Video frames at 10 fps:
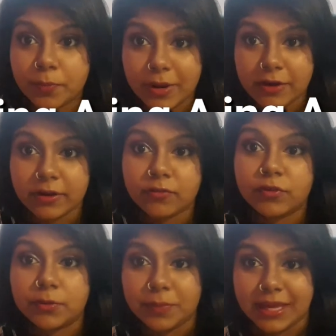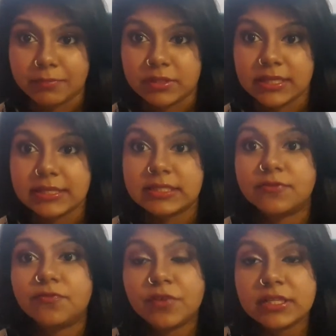preparing for the
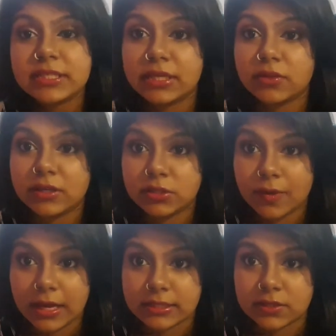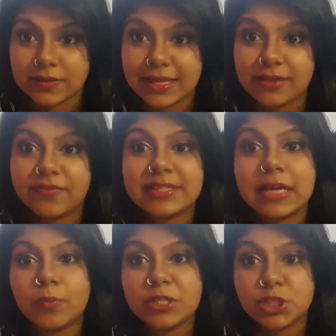PMTs, the first thing you need to ask yourself
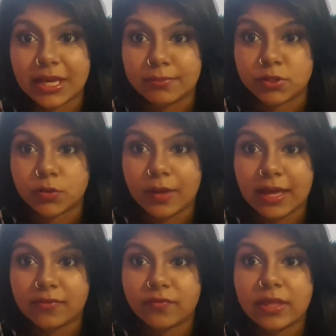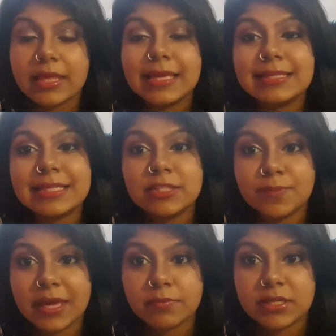is how much time do you have?
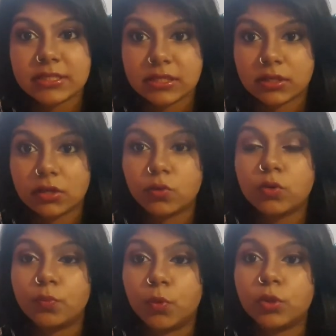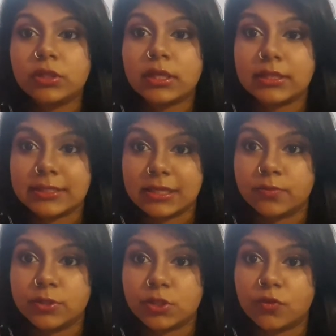Since PMTs include both the
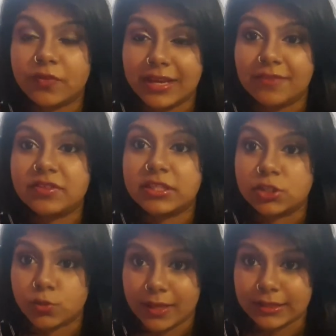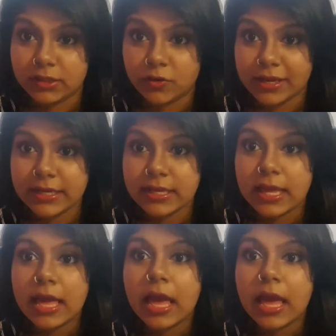syllabus of 11th and 12th grade,